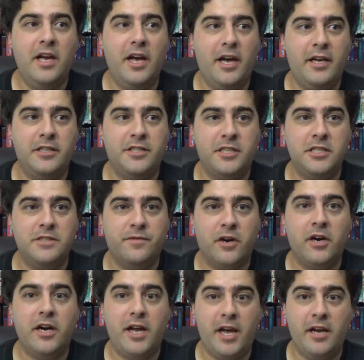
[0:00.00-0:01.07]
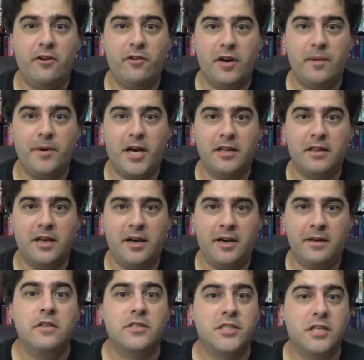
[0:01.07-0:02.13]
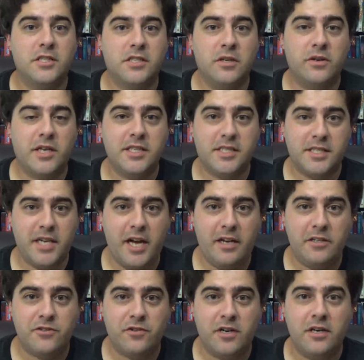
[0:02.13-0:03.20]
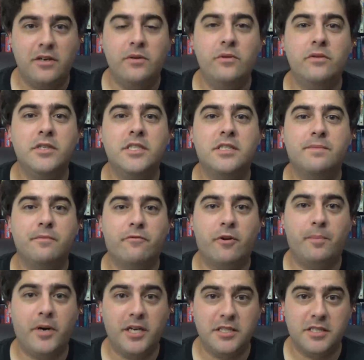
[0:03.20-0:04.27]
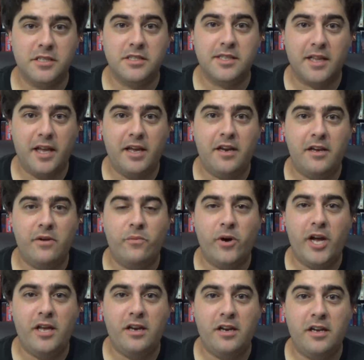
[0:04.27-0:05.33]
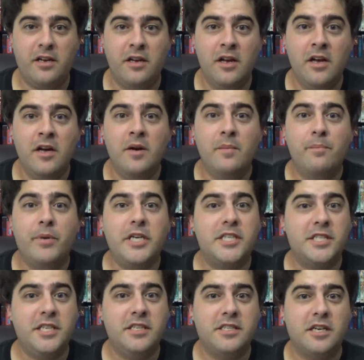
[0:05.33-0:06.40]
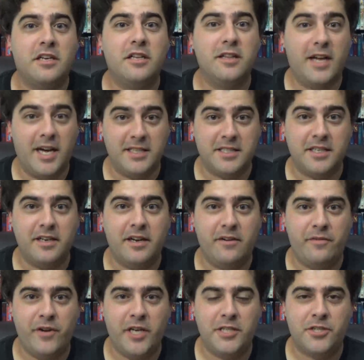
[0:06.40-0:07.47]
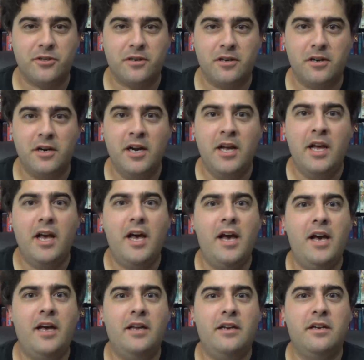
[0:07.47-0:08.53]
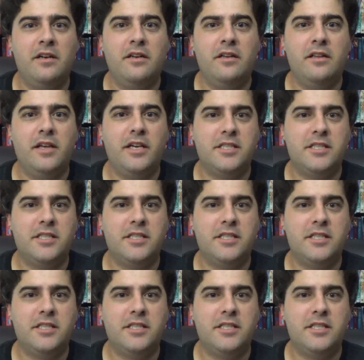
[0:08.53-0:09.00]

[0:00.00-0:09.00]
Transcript: and she's very angry about that. There's also Cassandra, who is Rapunzel's lady-in-waiting, but she's a closet adventurer. And they